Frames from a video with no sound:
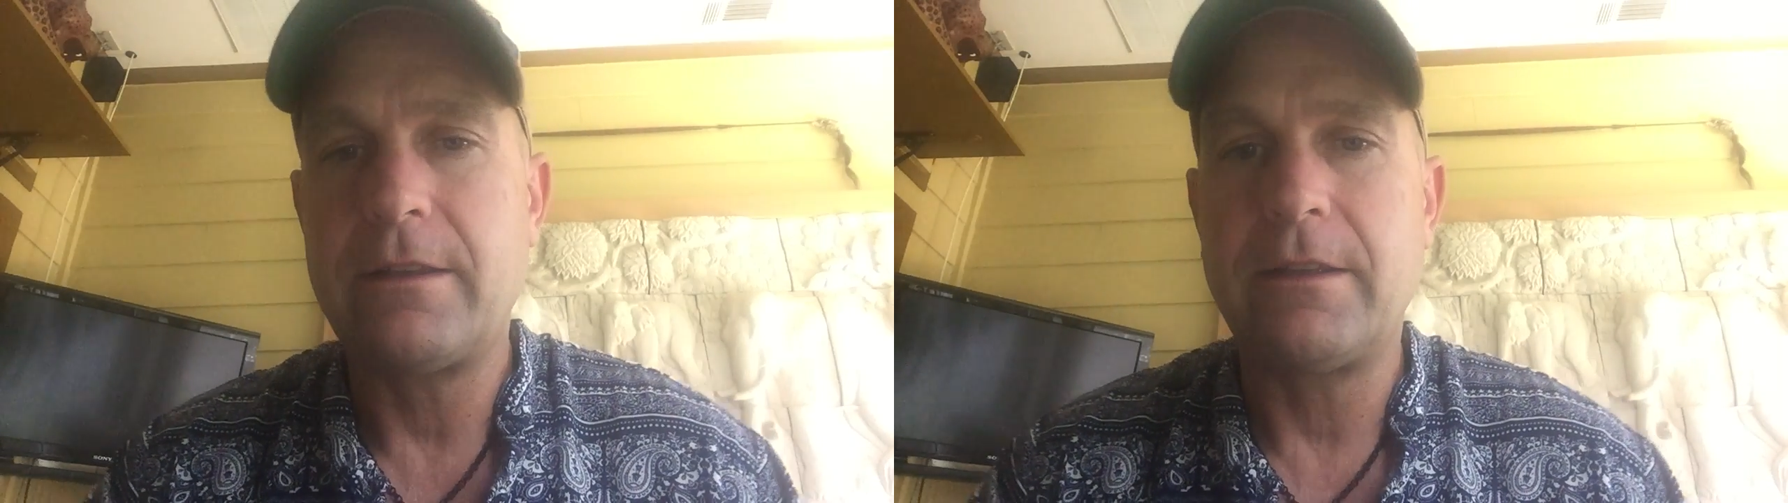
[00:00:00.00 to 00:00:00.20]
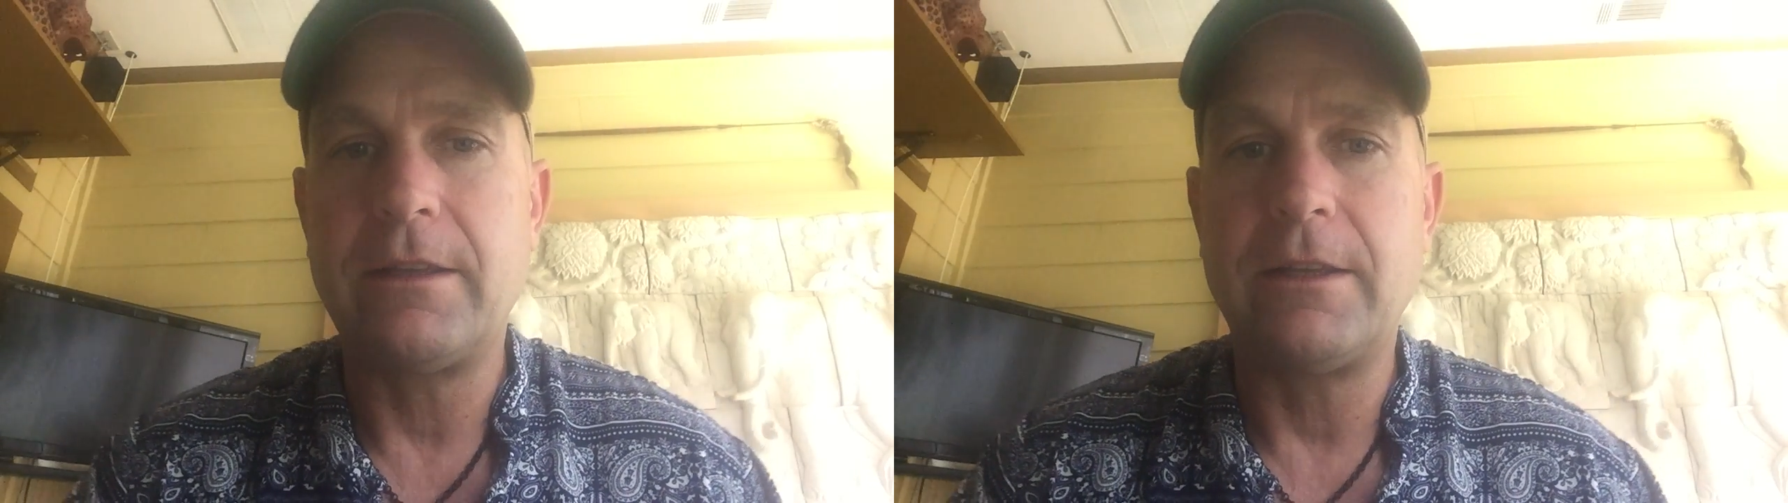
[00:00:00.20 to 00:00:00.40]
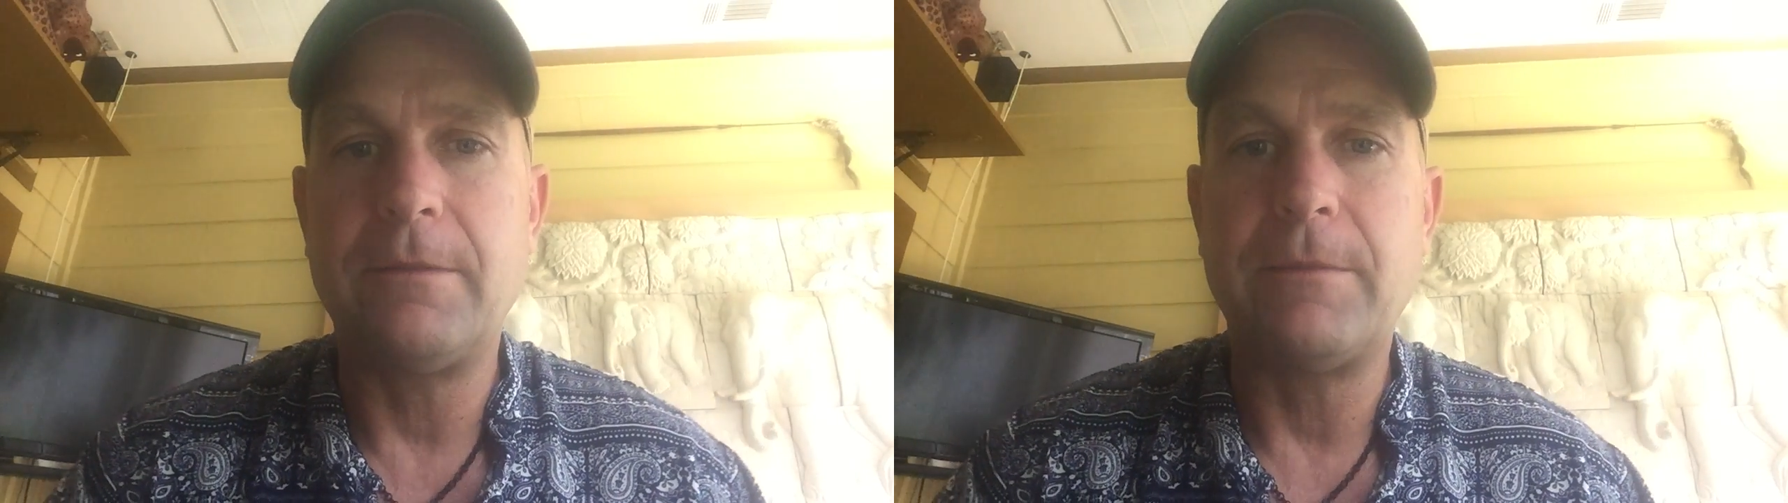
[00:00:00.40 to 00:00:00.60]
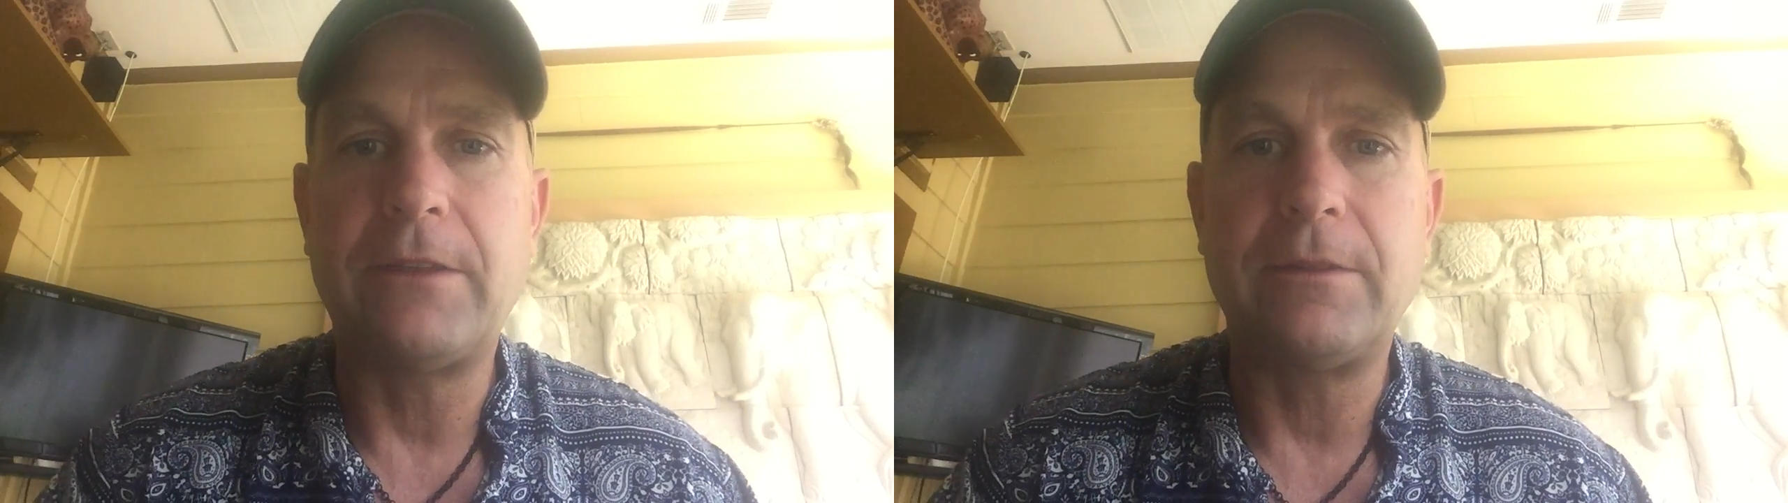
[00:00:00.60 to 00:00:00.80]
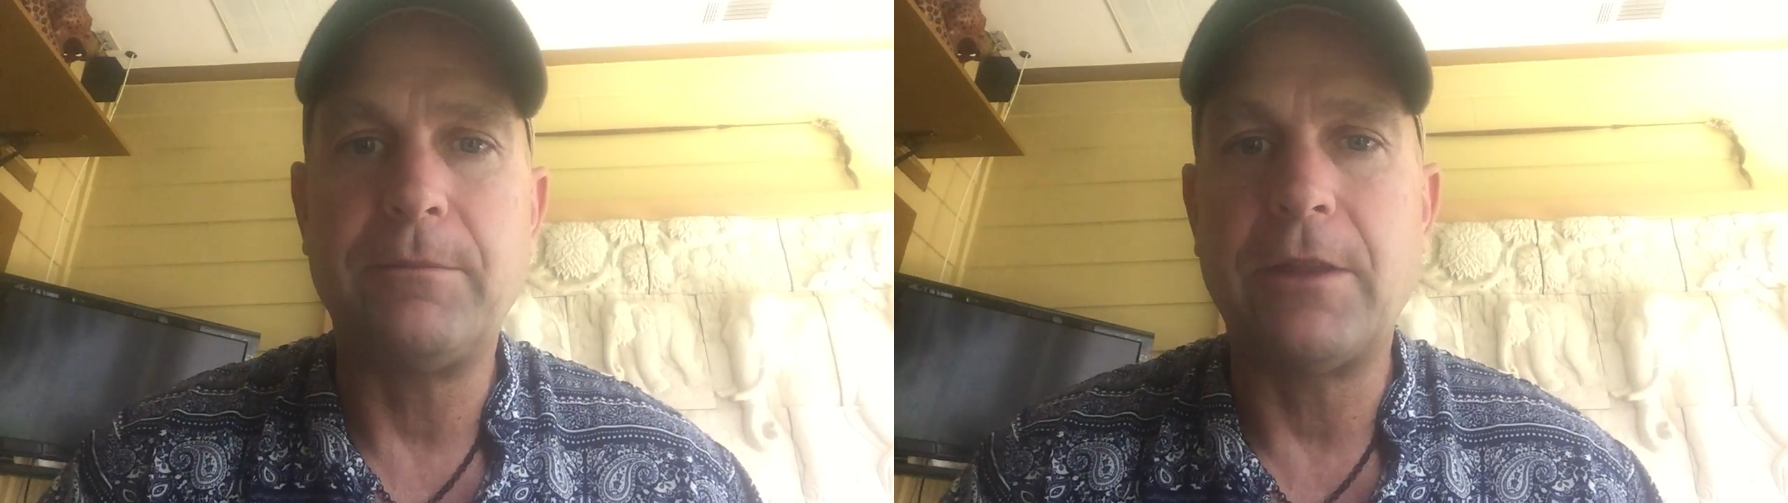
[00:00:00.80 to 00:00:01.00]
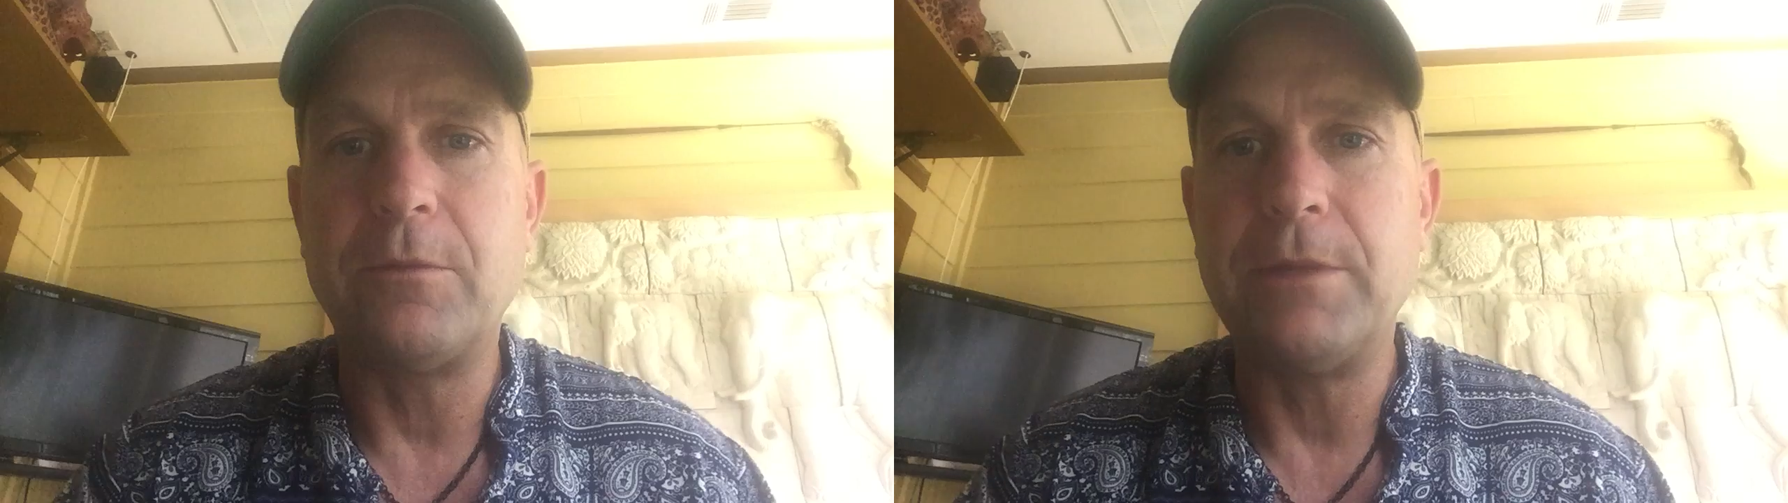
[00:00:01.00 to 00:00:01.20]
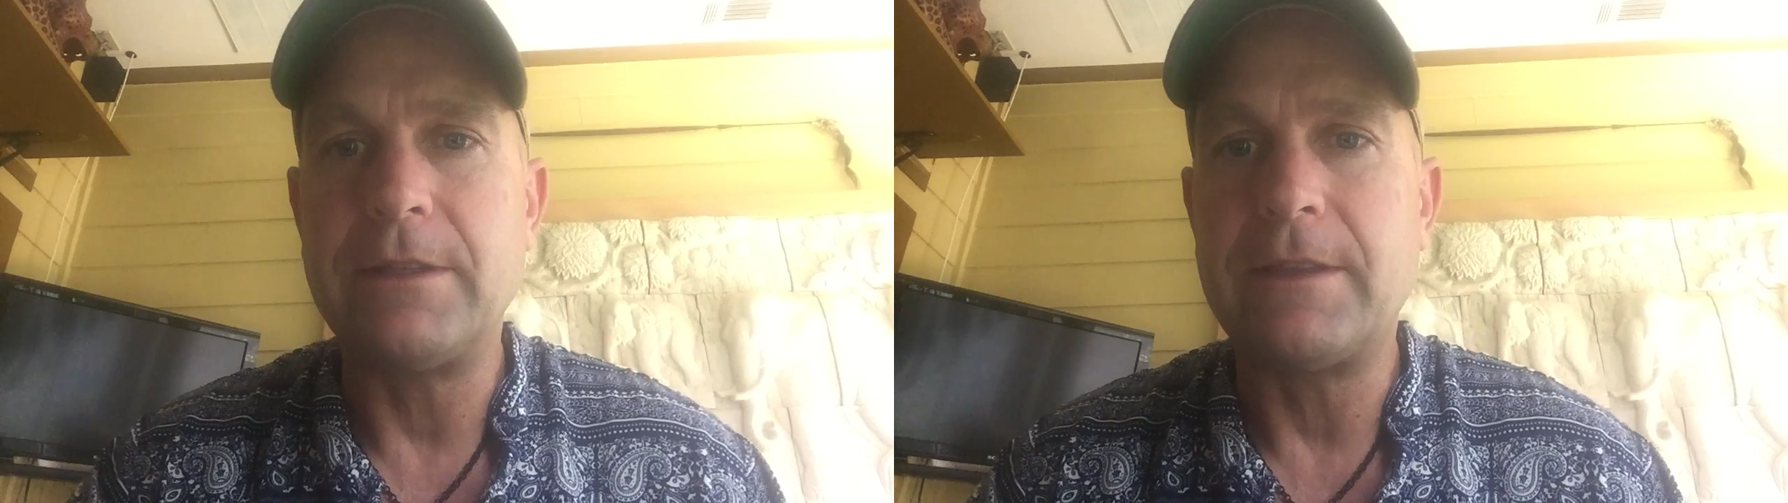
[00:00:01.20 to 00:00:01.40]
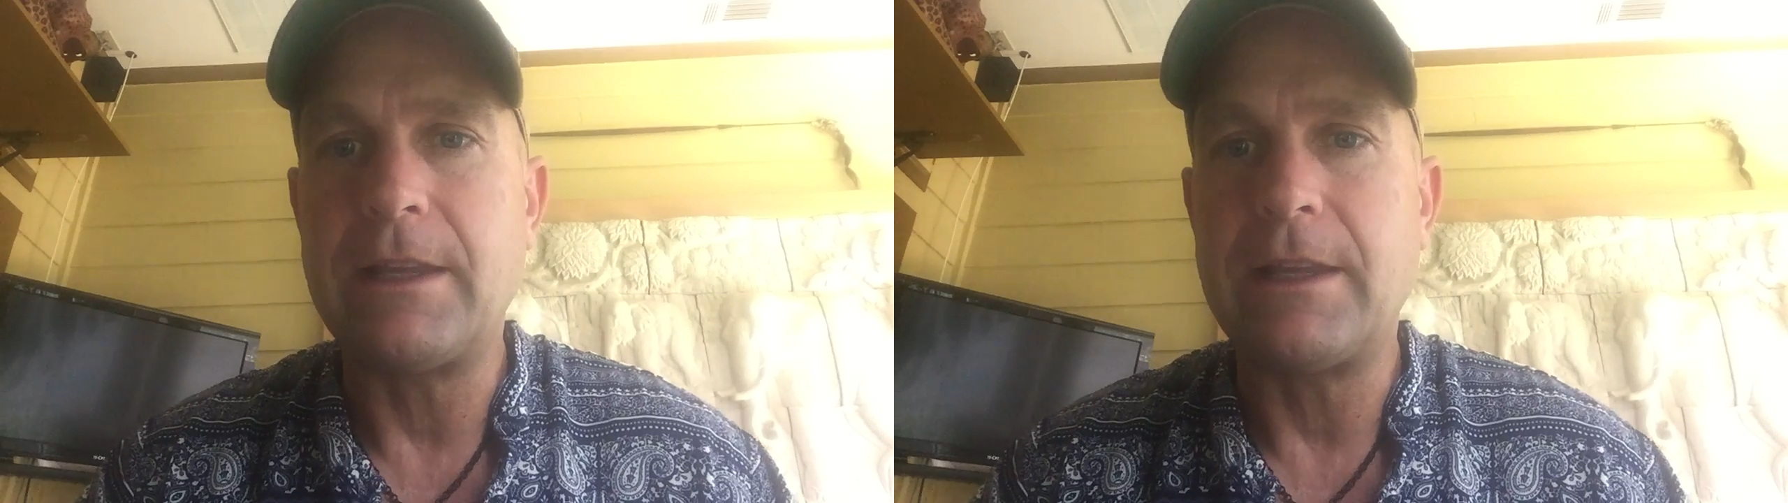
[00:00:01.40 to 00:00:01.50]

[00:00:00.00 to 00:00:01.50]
That's another big